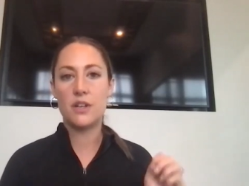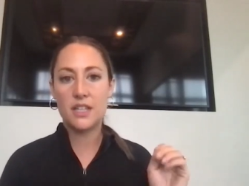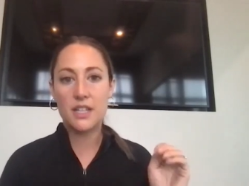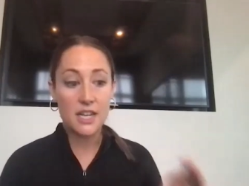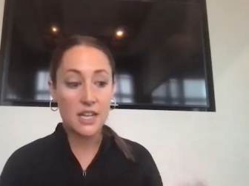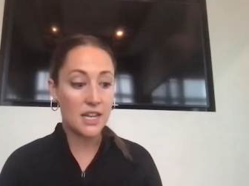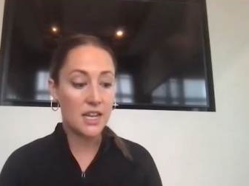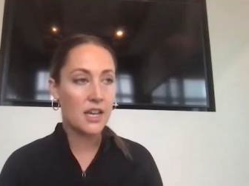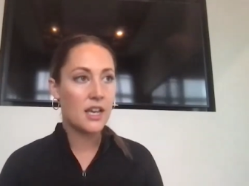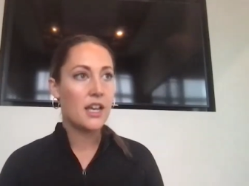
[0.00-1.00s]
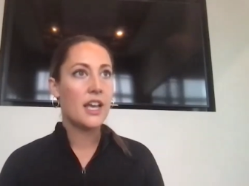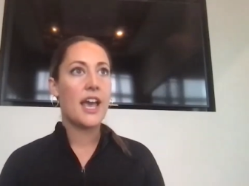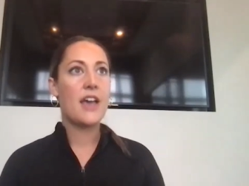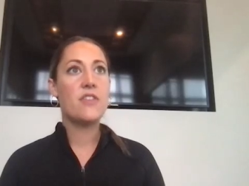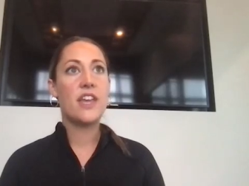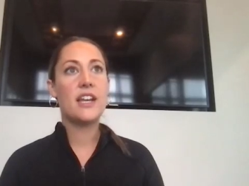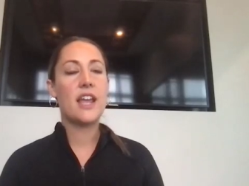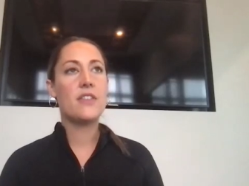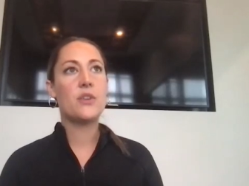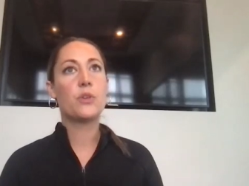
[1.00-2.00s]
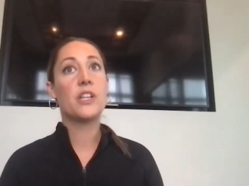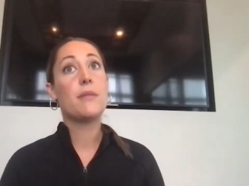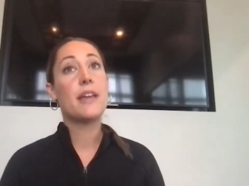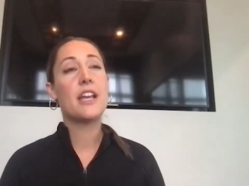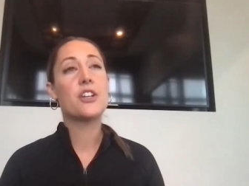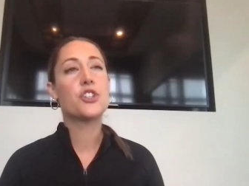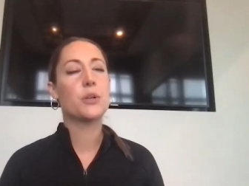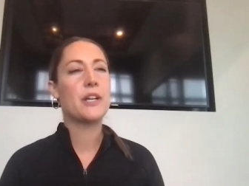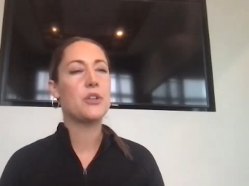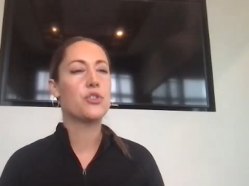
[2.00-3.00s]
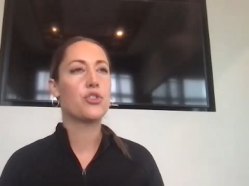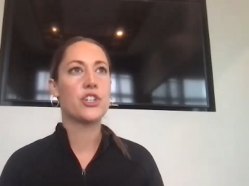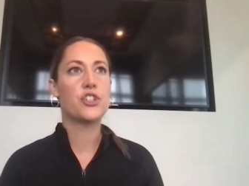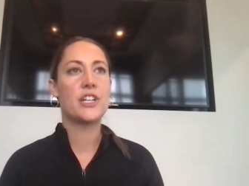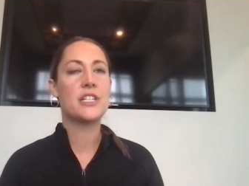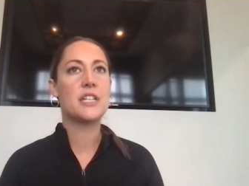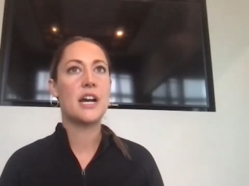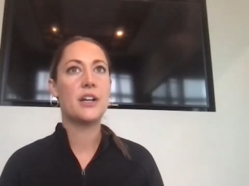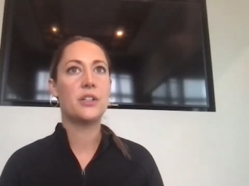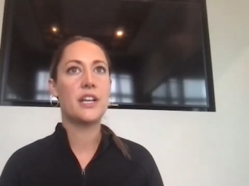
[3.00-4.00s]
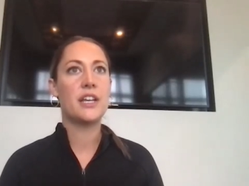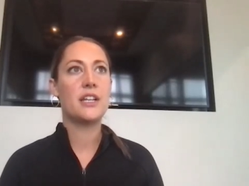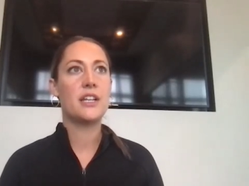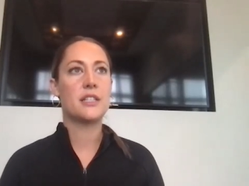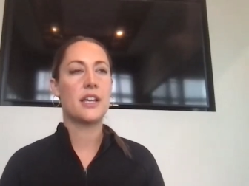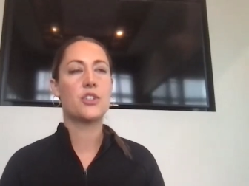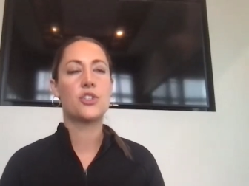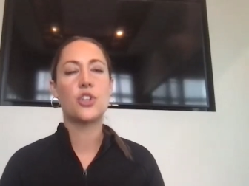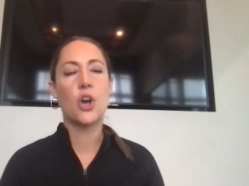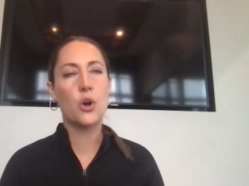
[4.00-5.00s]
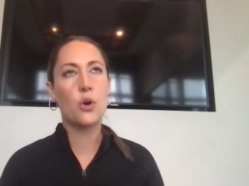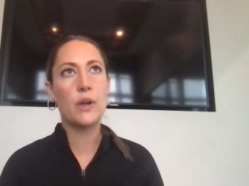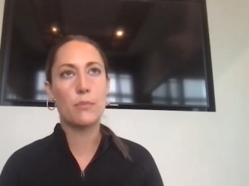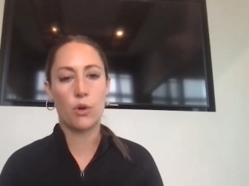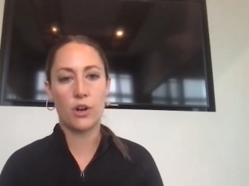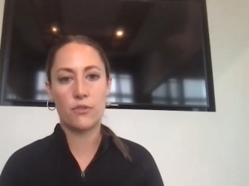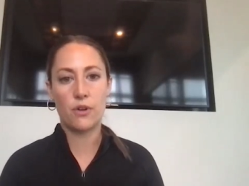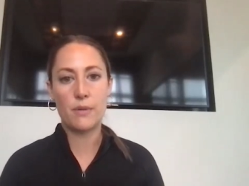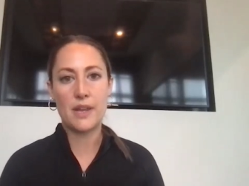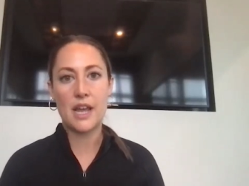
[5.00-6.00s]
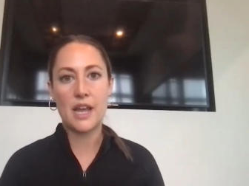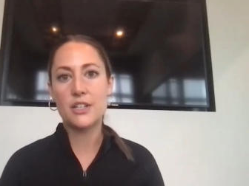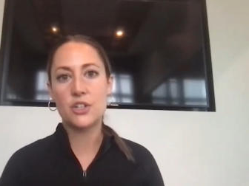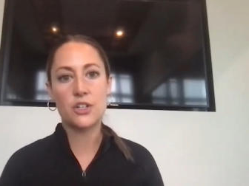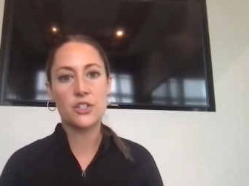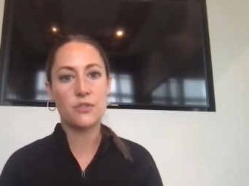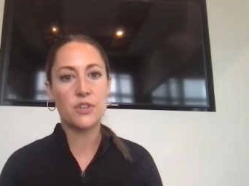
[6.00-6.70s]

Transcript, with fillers: key and then and then really making sure my nutrition is dialed in is like so important for me i start to